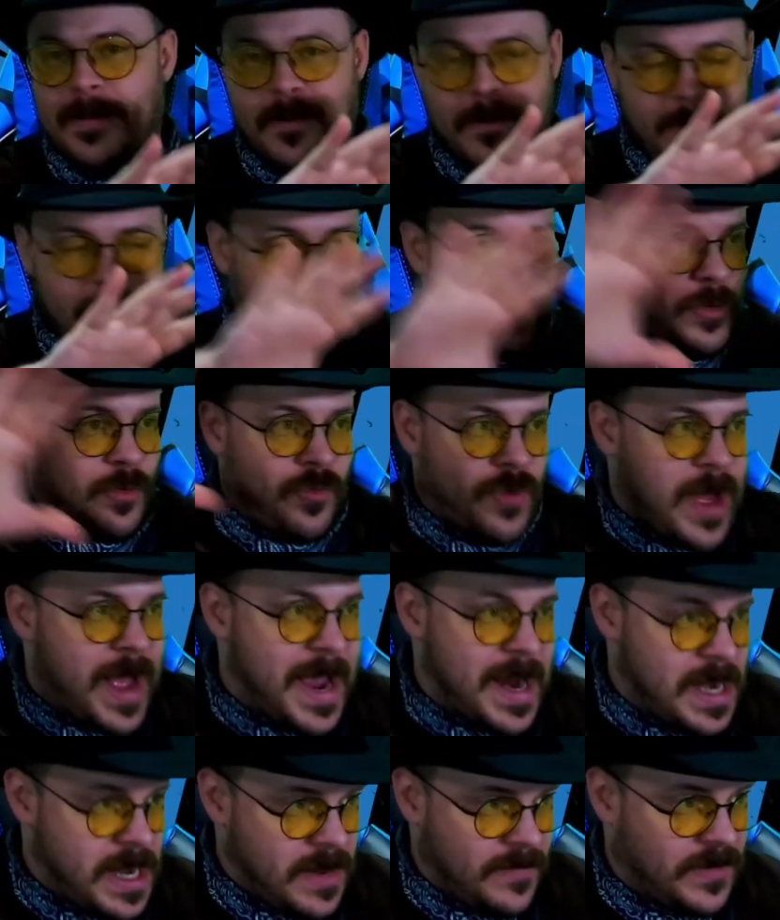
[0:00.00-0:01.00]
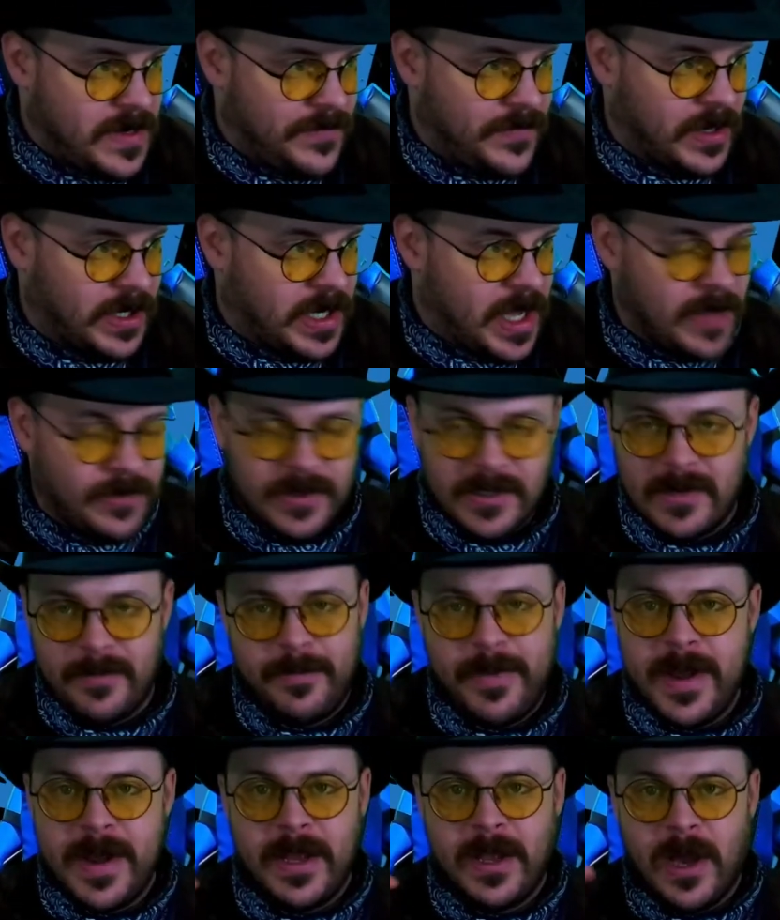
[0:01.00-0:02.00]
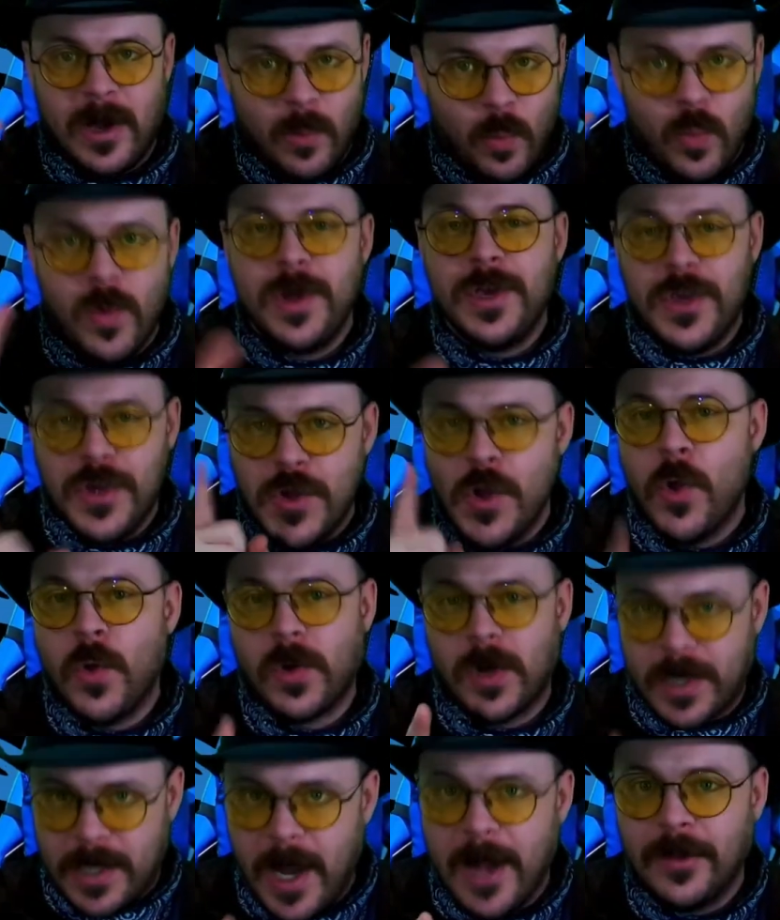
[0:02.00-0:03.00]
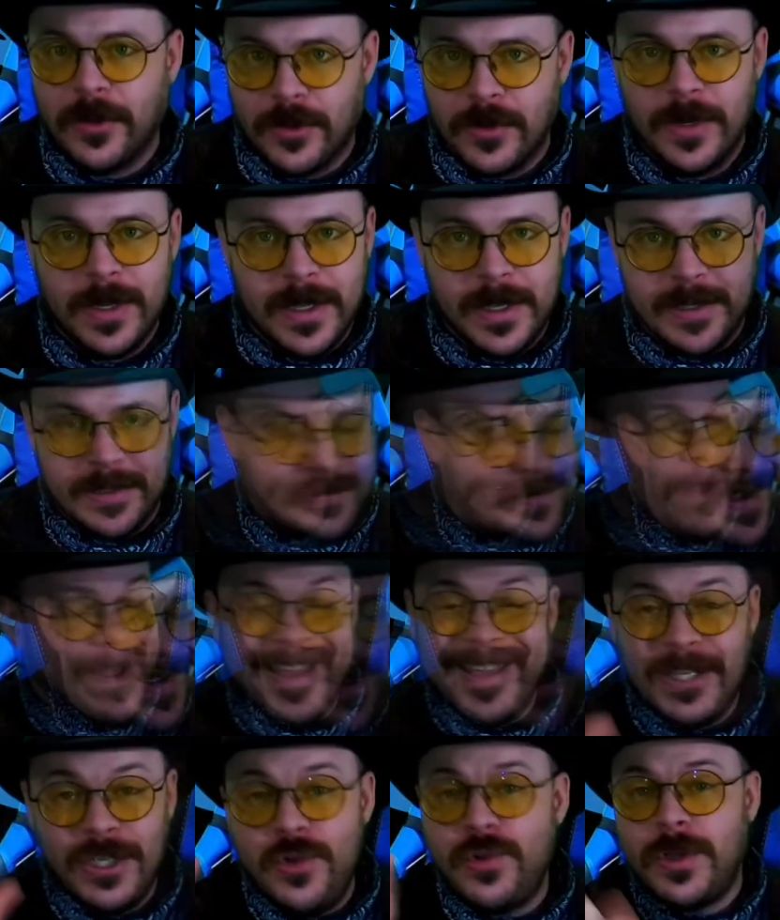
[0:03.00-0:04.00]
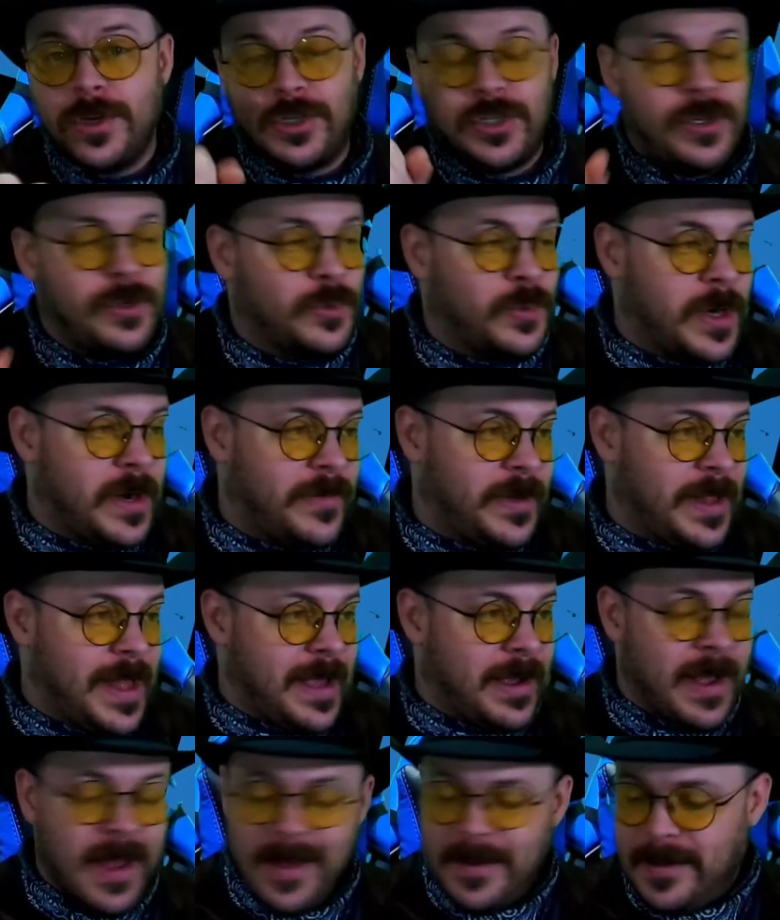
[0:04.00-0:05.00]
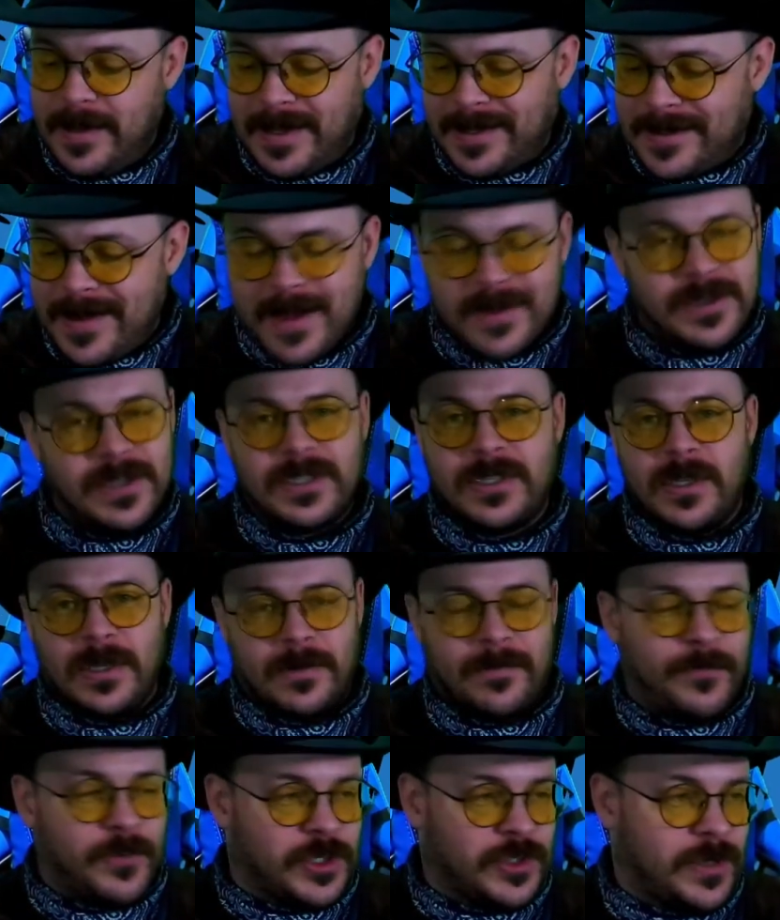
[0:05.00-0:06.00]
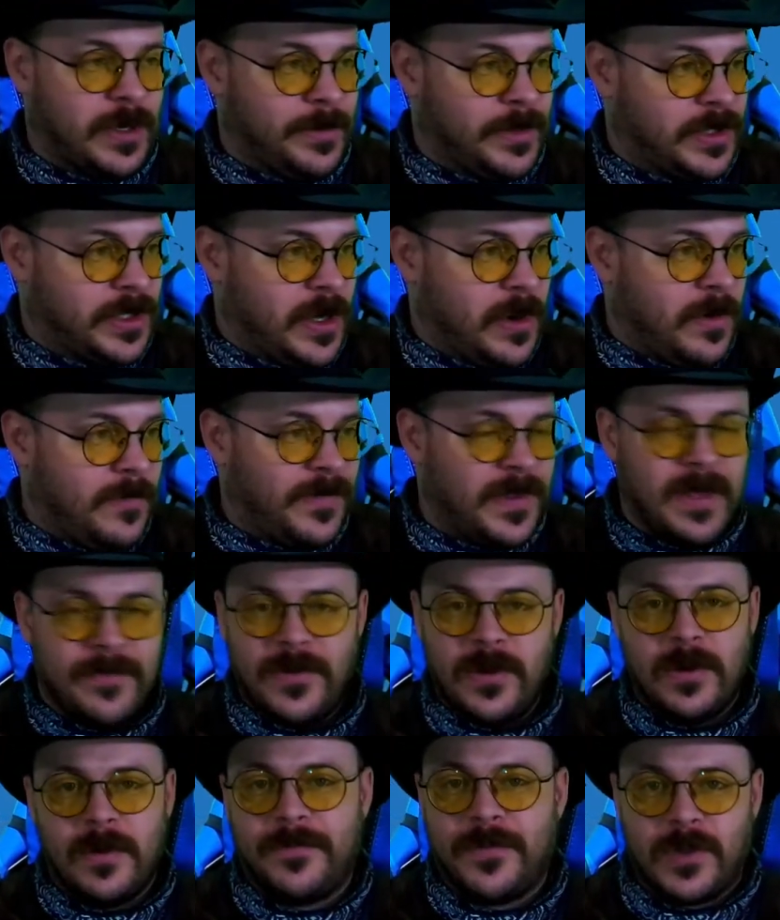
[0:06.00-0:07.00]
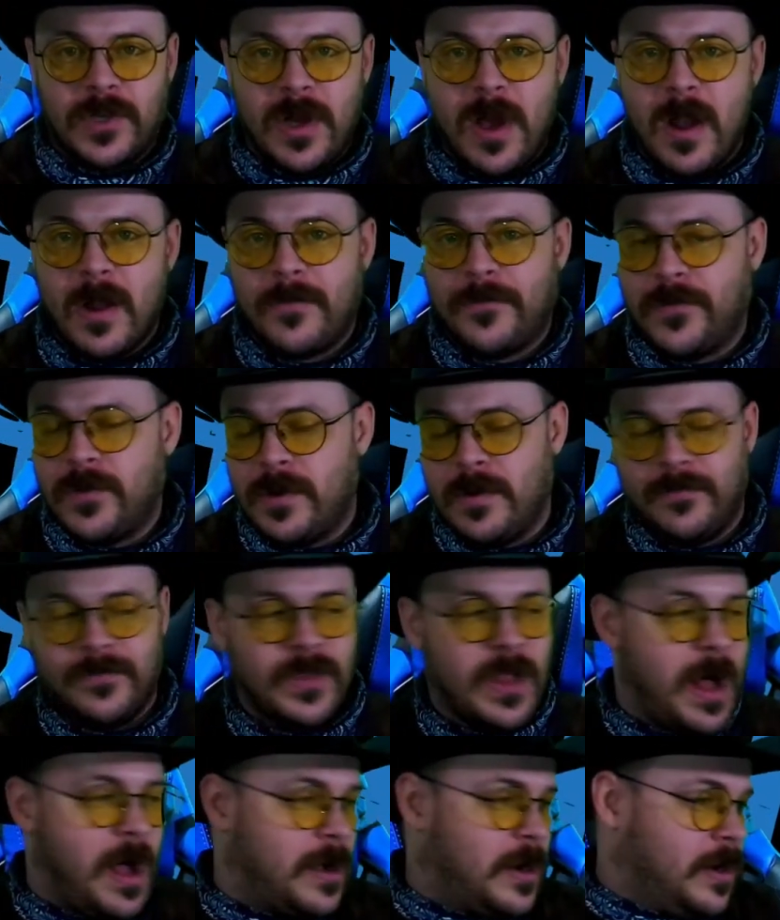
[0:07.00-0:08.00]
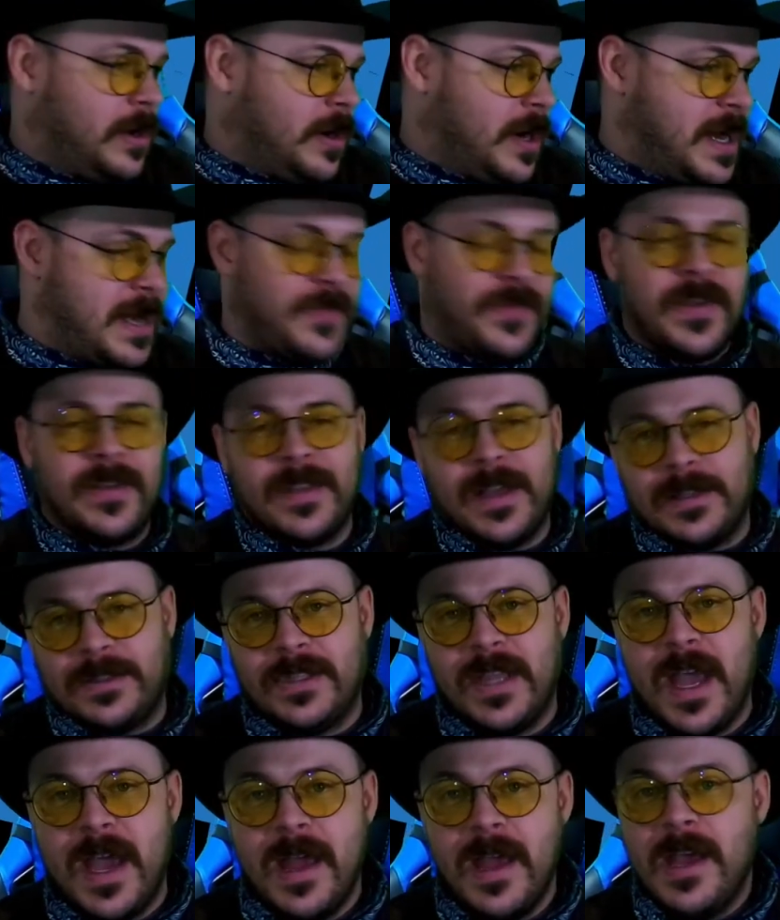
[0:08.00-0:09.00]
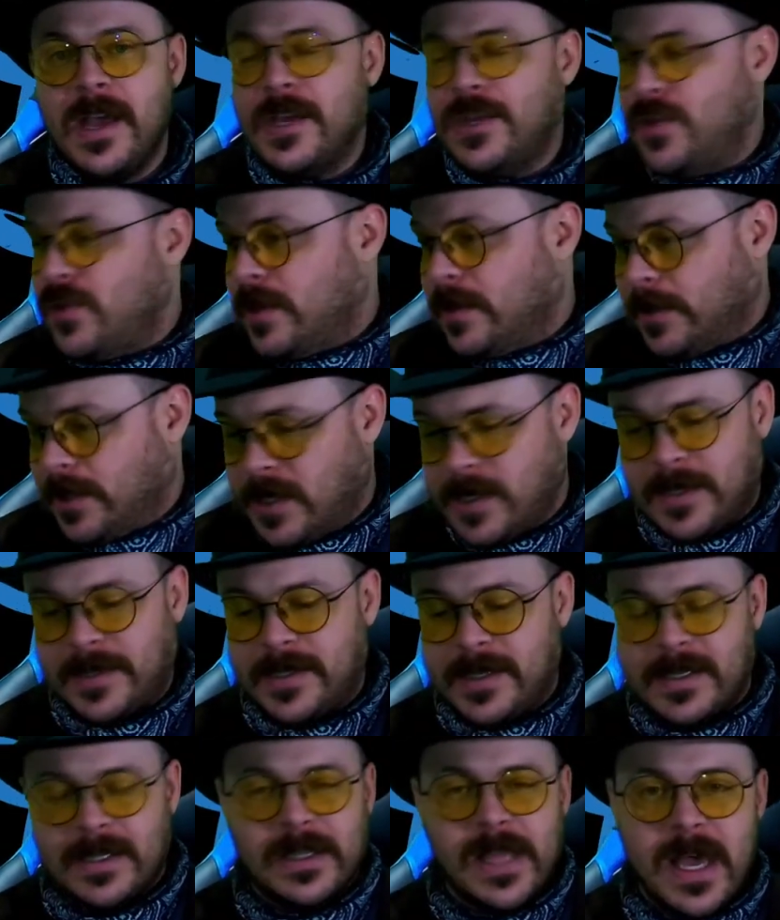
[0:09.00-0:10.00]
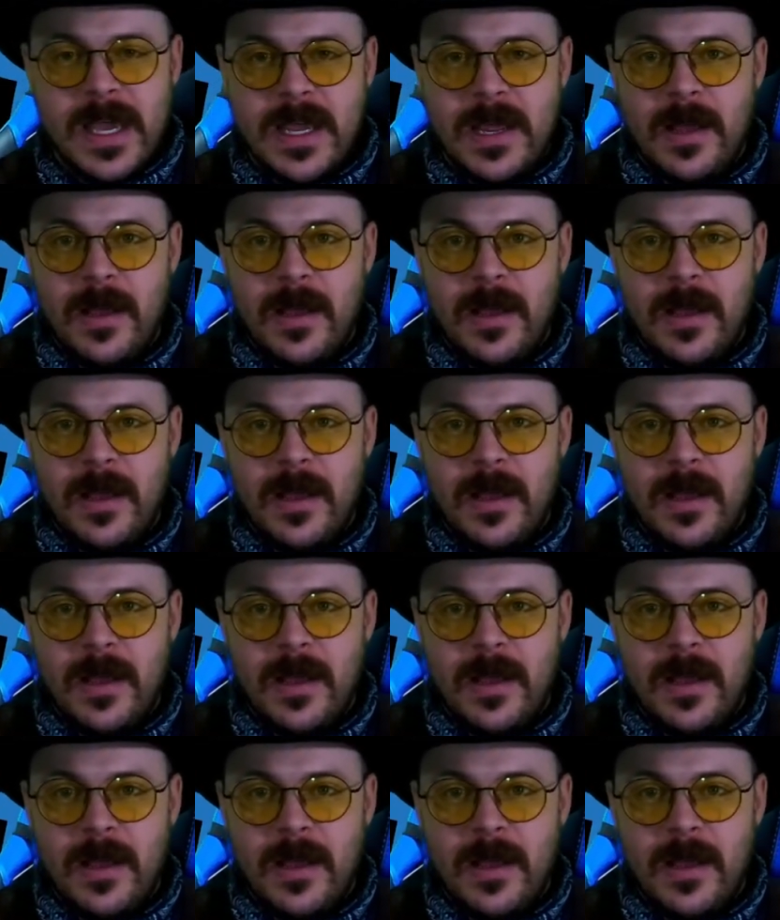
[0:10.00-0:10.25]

variety of different colors depending on what your color is. Right, you can choose whatever you like. It's not just for streamers though. If you're a photographer, a vlogger, or anything like that, get this light,